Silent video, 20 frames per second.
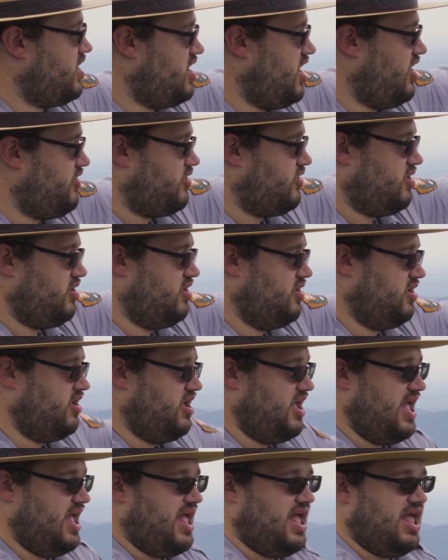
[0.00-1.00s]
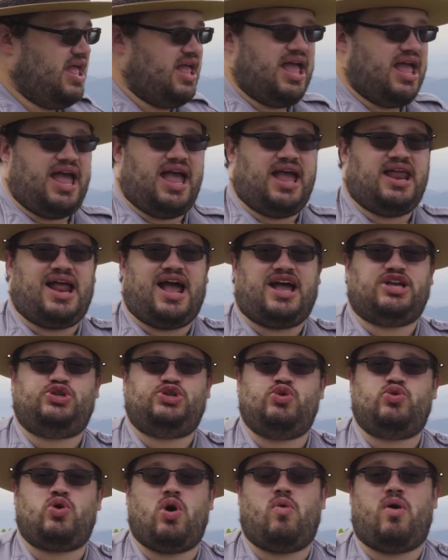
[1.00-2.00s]
another. And as
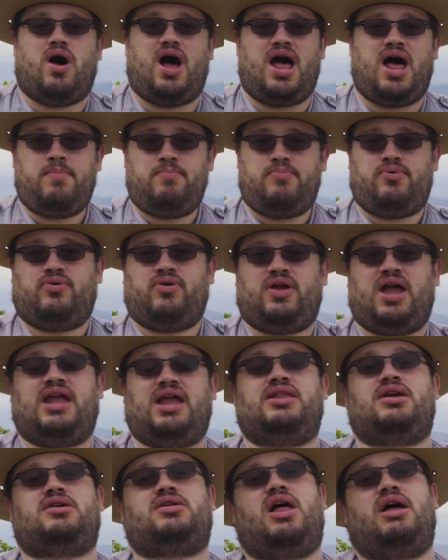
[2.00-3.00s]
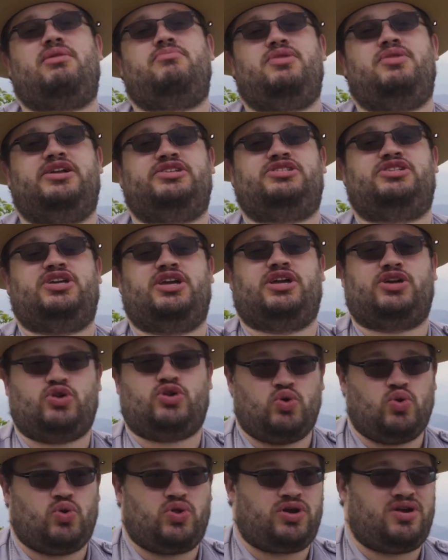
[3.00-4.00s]
you go up and the climate begins to get
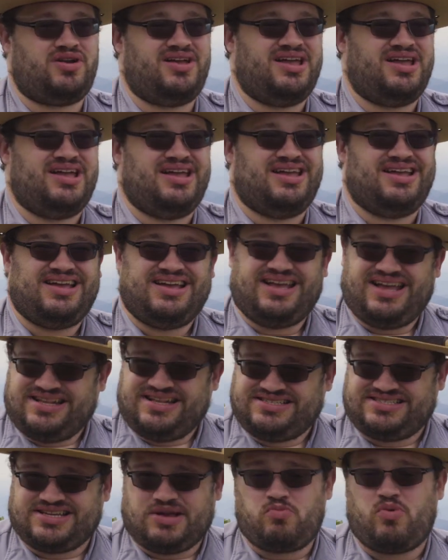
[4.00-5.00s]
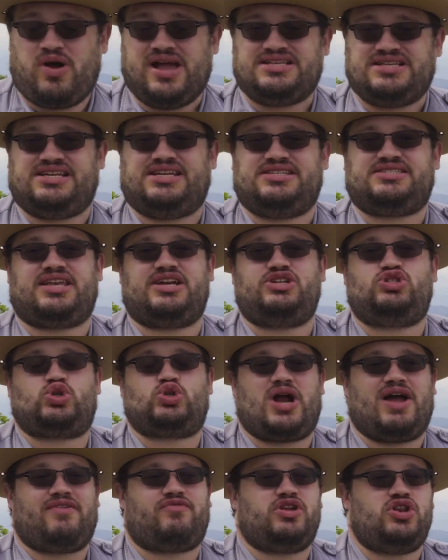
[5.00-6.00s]
cooler, in some ways it's like
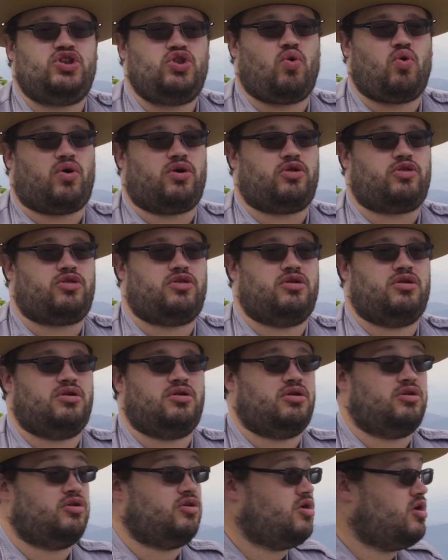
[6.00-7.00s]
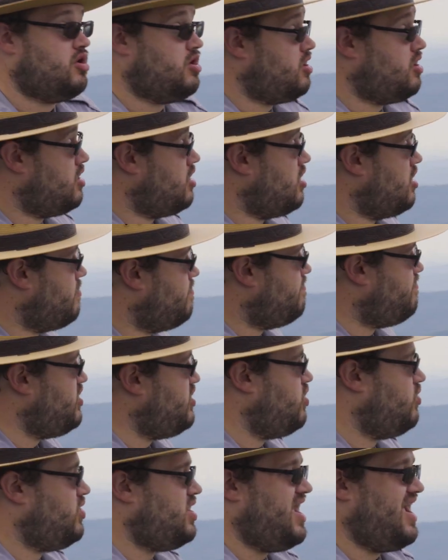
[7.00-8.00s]
traveling north.
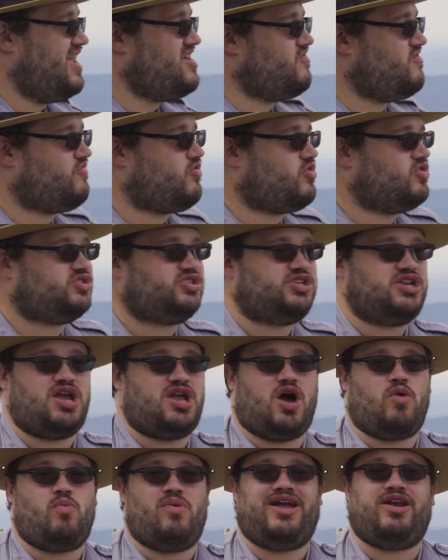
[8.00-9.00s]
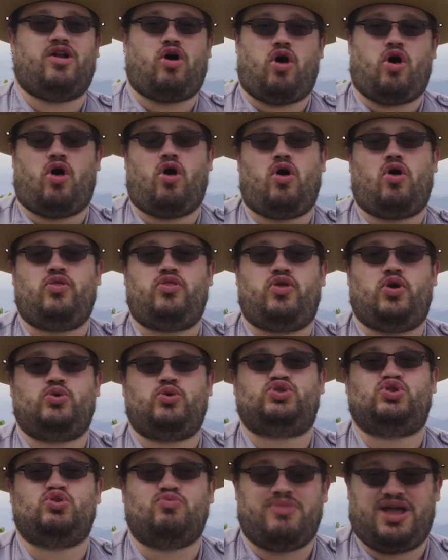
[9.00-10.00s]
Beauty and diversity await all
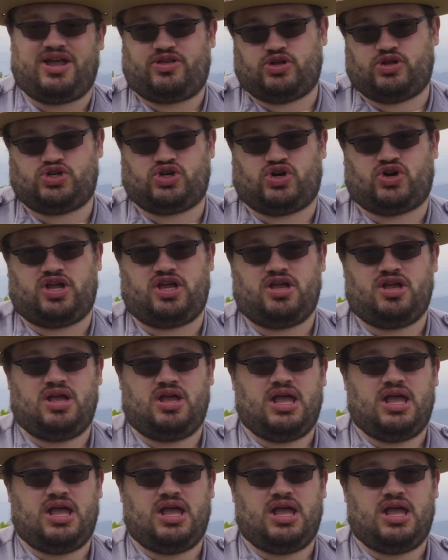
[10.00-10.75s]
those who make the journey,